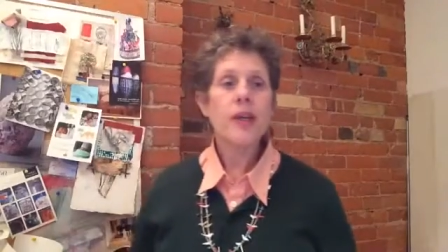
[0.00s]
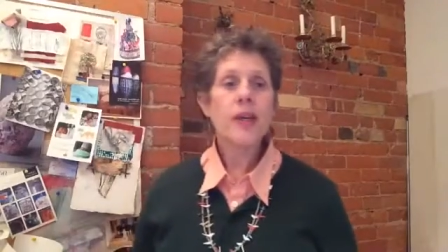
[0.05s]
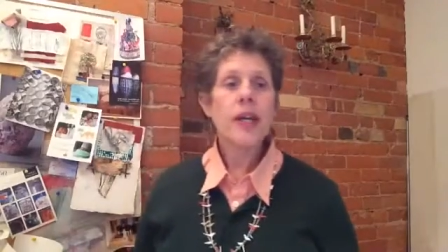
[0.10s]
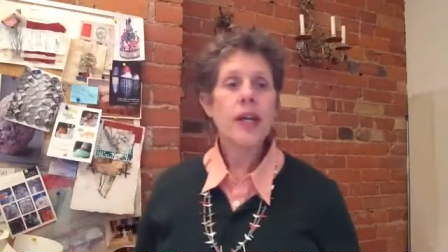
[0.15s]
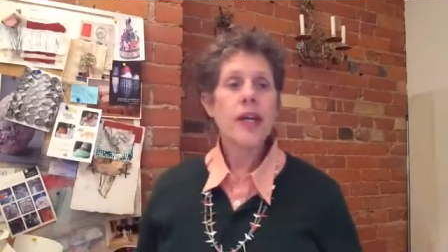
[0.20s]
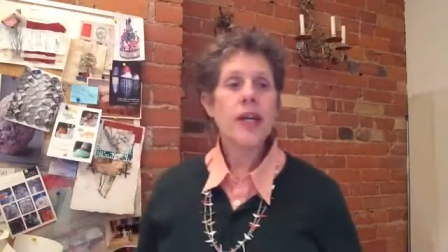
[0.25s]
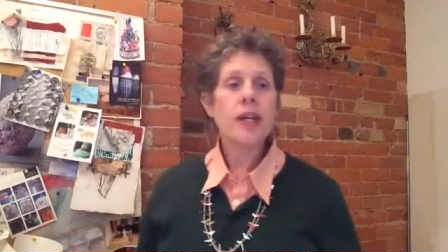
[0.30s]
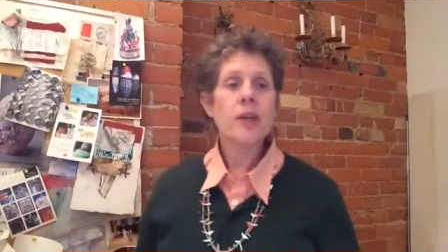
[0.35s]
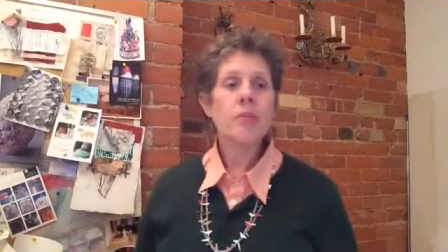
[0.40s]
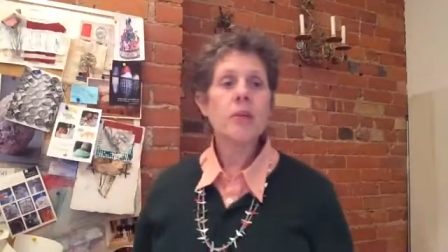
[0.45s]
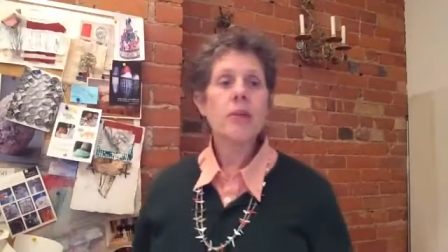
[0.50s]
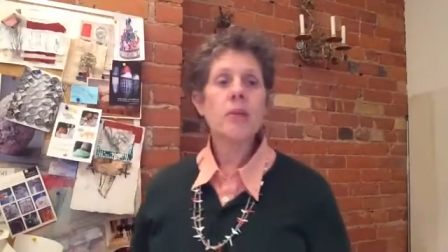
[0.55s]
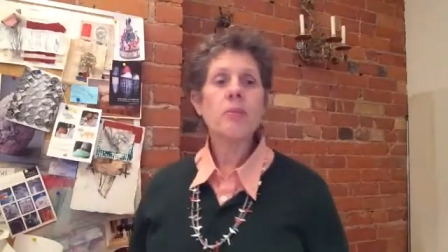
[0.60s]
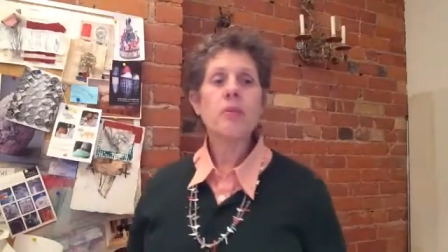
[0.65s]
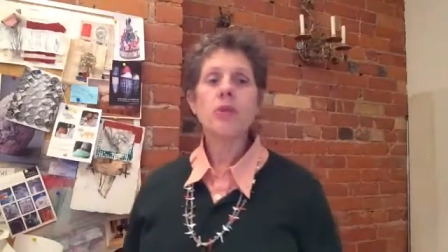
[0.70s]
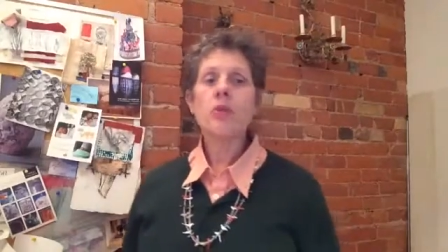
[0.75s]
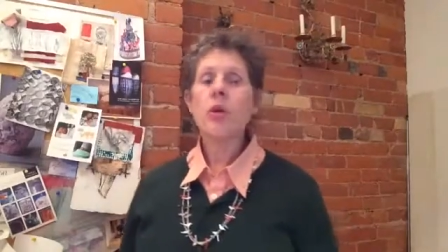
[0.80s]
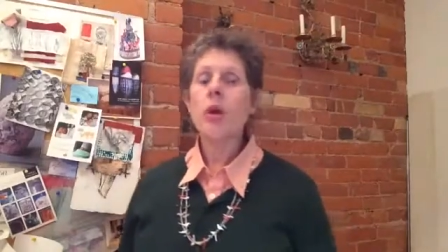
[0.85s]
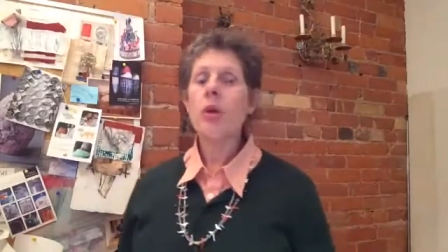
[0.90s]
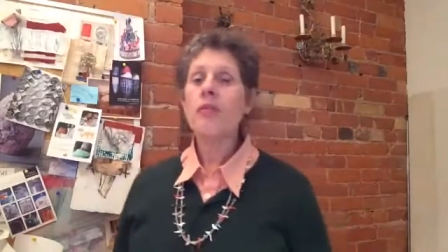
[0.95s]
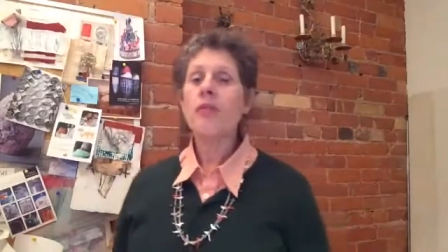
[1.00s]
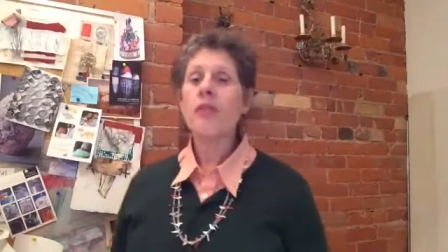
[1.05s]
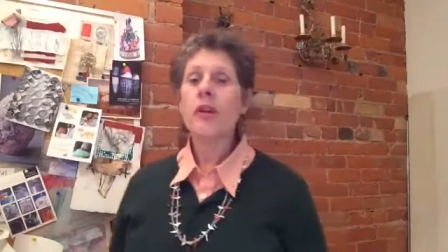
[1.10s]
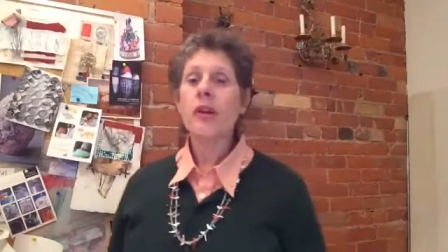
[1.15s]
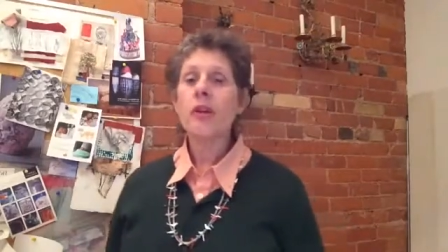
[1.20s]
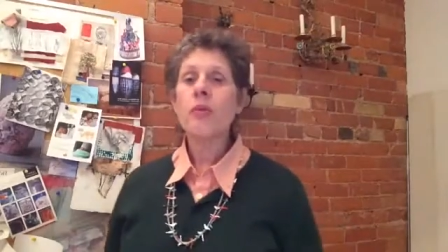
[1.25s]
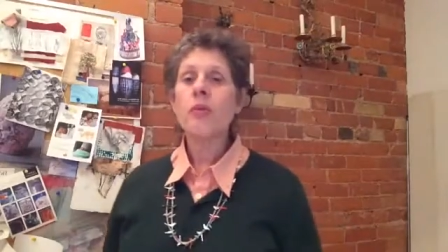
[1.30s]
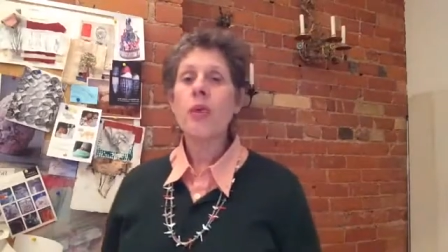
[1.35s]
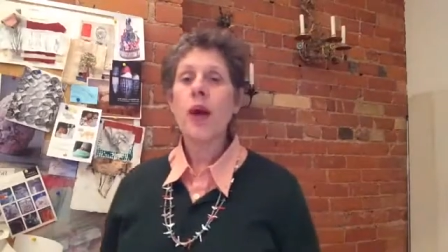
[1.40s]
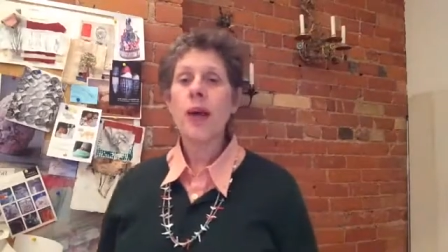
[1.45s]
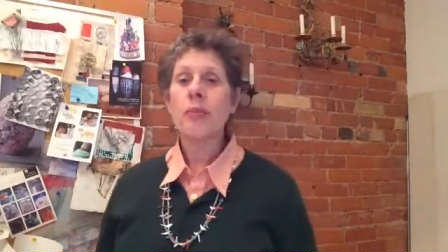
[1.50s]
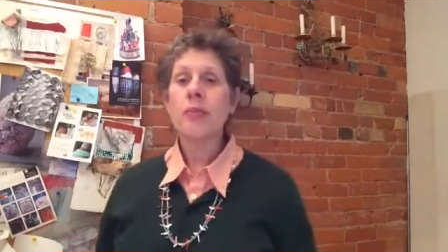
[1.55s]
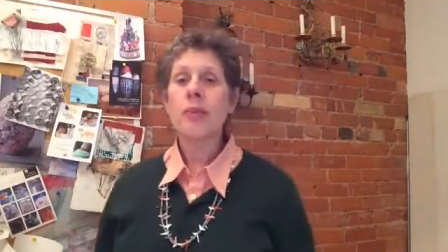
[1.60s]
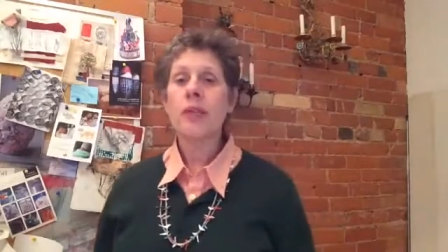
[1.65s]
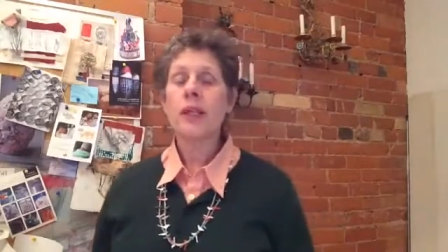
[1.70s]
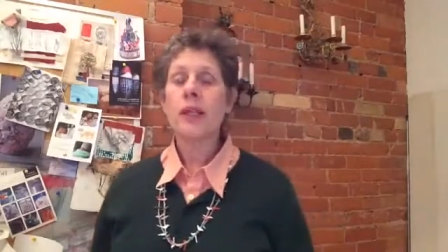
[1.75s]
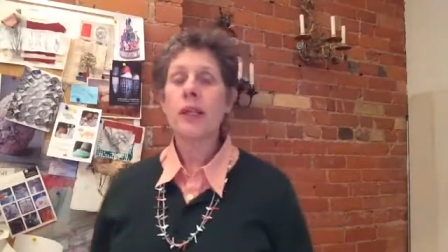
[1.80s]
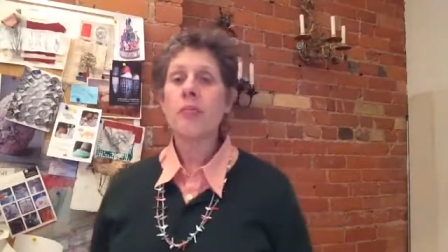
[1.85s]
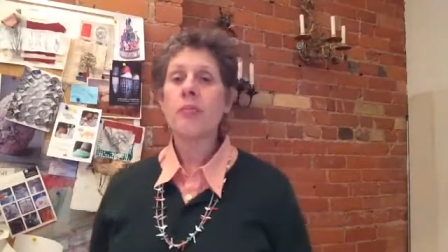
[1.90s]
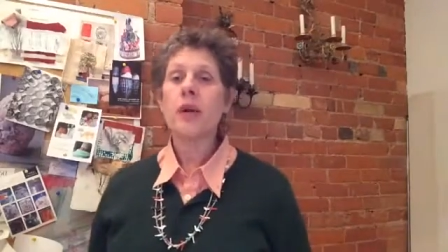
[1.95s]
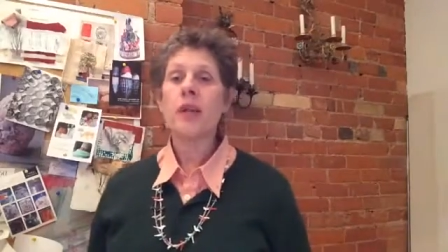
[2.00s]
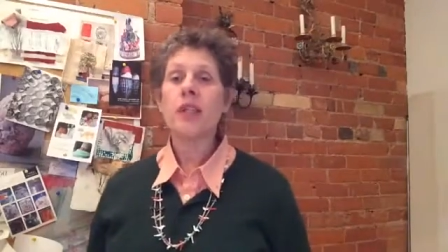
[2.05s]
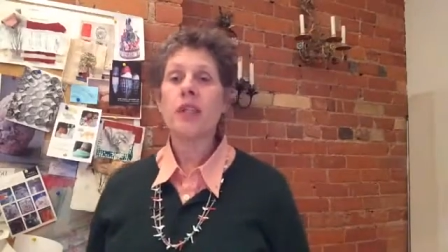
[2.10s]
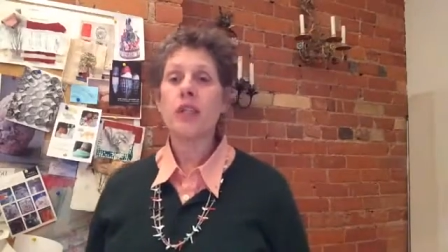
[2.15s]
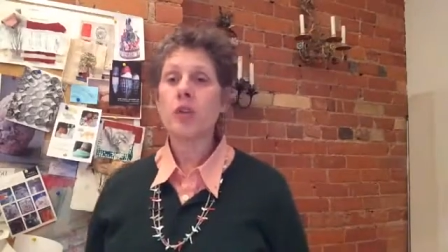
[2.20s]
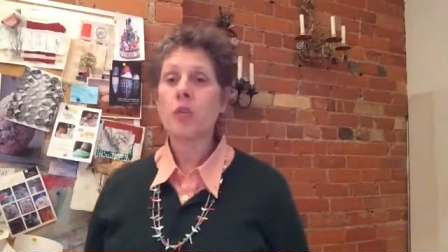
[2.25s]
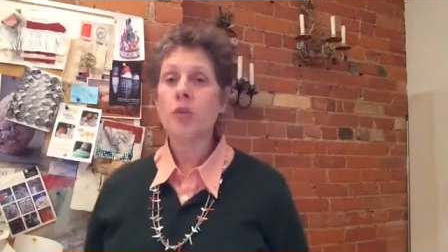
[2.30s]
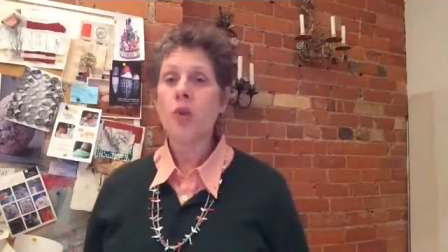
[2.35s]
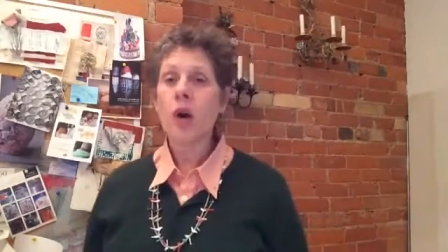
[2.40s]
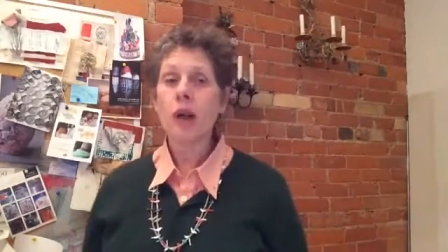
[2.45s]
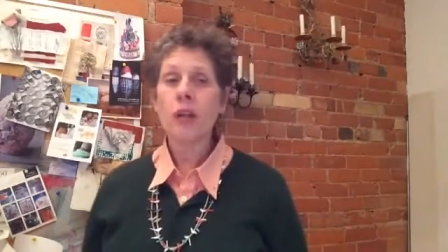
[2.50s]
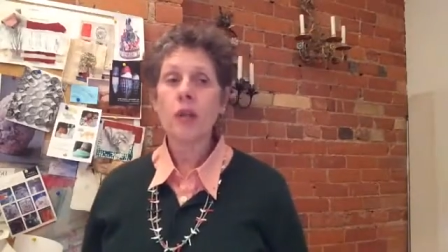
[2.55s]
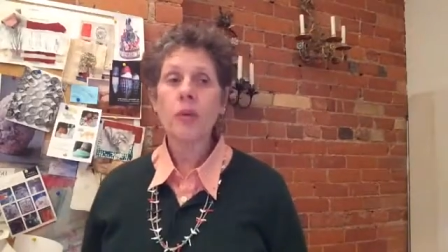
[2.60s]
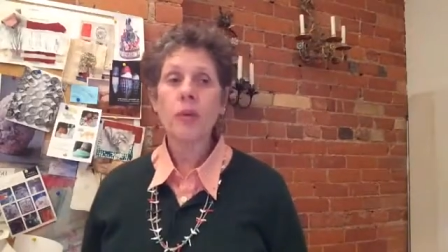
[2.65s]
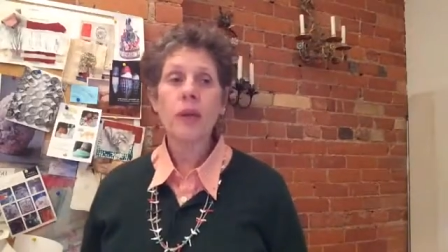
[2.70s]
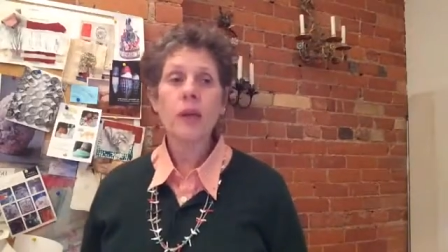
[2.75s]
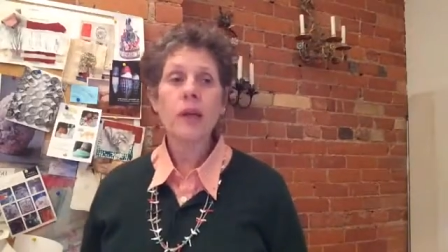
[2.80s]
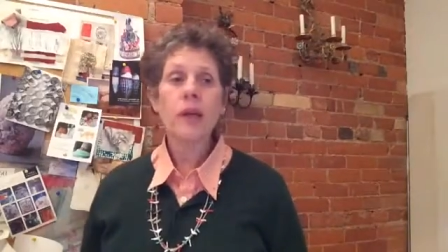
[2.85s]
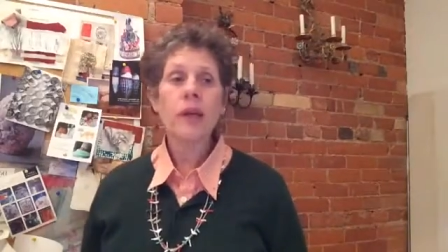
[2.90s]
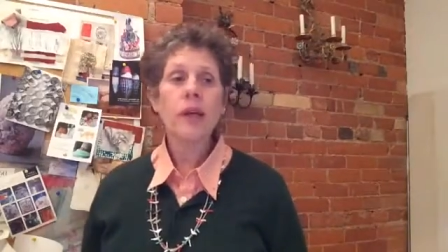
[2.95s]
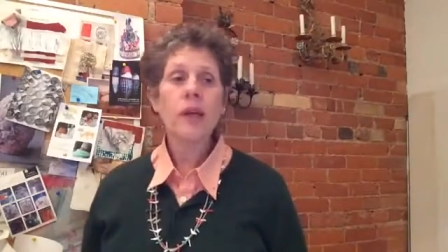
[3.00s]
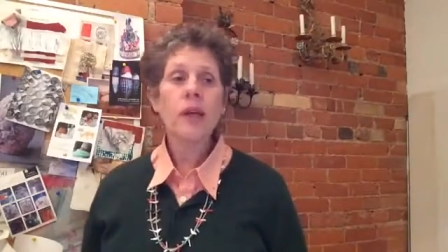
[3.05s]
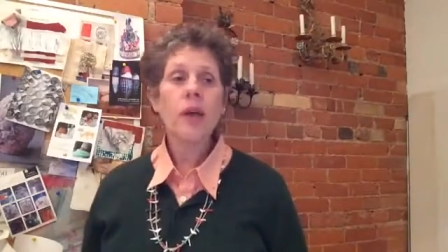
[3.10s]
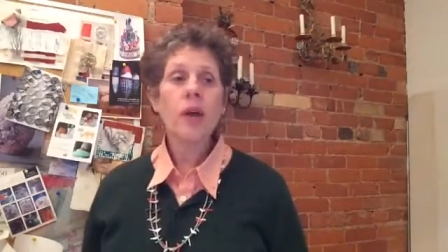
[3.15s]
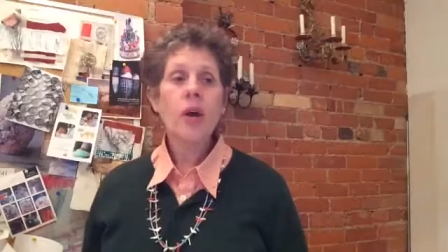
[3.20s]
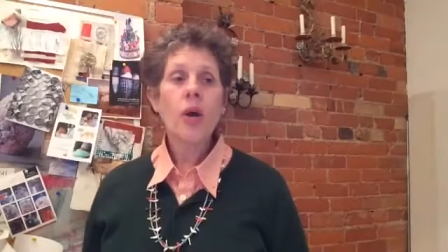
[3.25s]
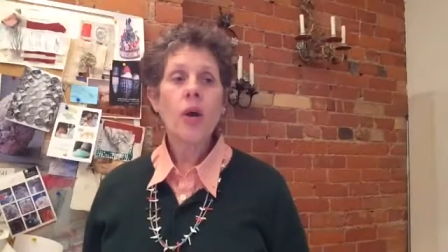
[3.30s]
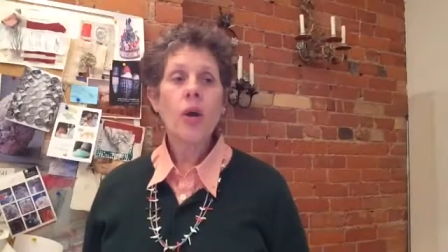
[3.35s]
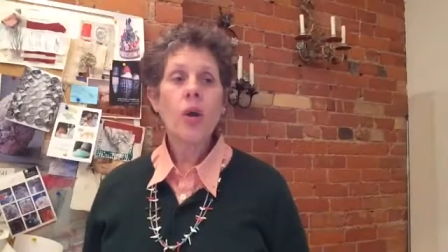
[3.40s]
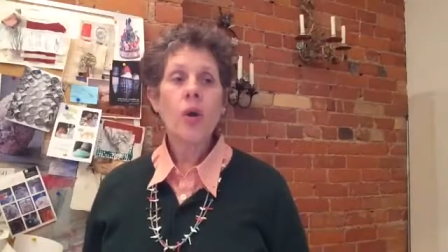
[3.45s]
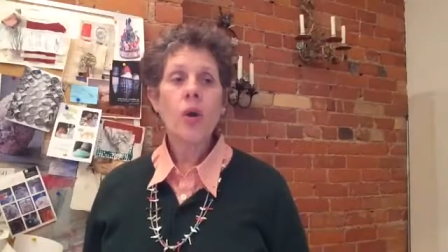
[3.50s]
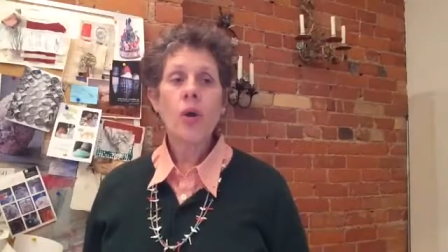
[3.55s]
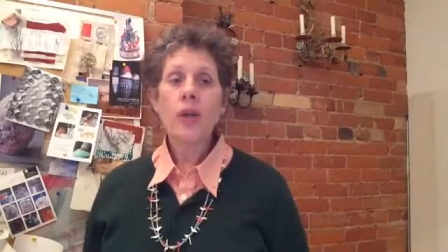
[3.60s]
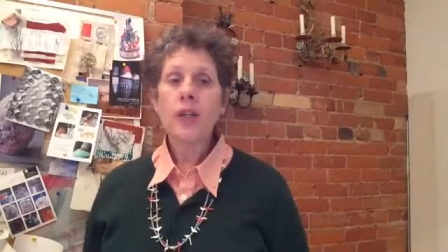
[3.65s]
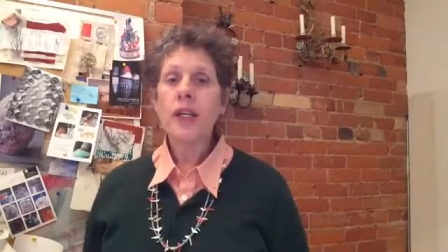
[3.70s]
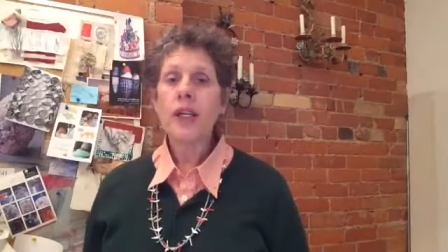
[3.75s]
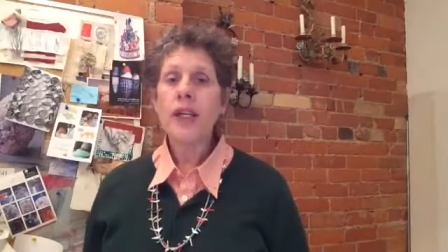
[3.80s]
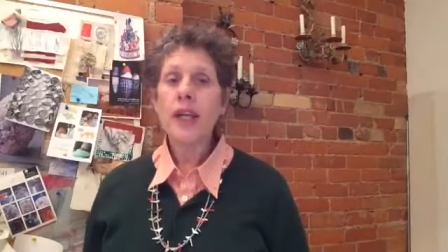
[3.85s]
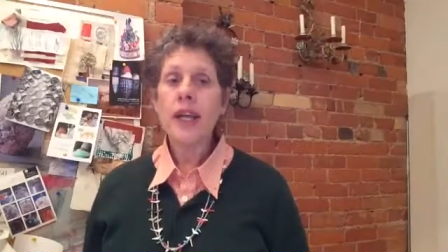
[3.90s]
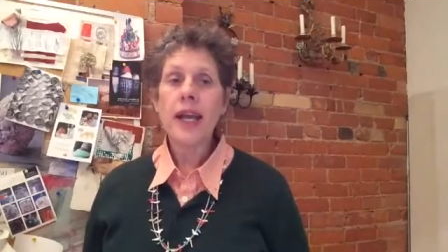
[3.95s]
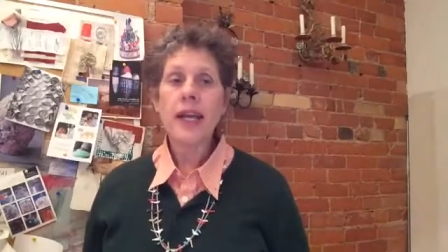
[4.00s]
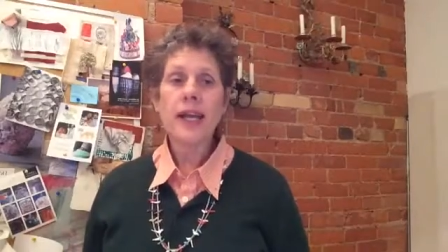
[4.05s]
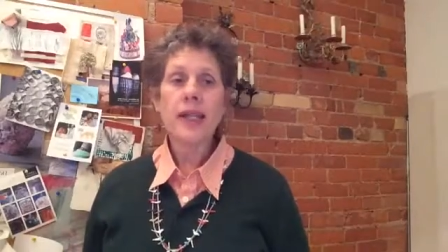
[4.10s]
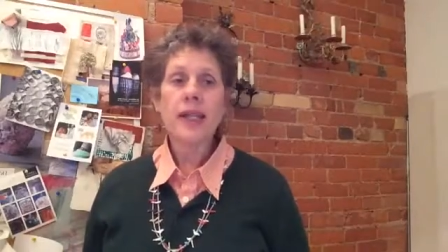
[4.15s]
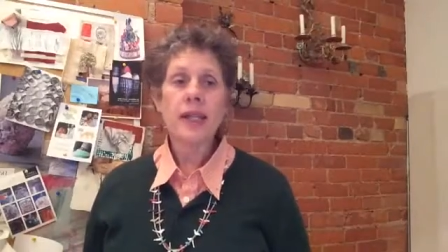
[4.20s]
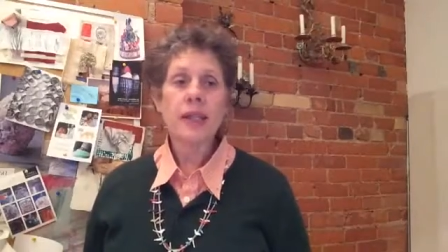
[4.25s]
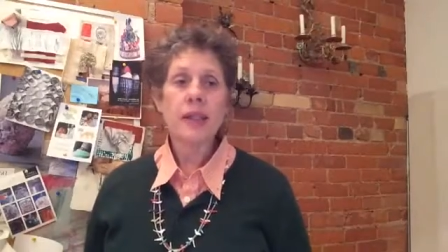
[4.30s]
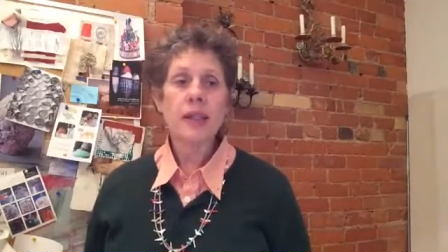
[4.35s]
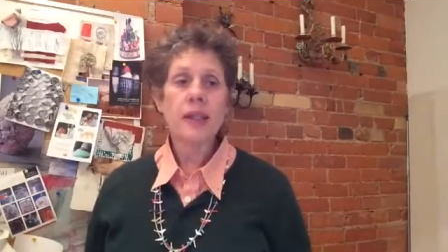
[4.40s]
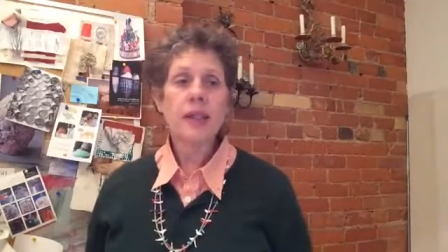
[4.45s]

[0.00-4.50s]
It can be absorbed very rapidly by swallowing or inhaling.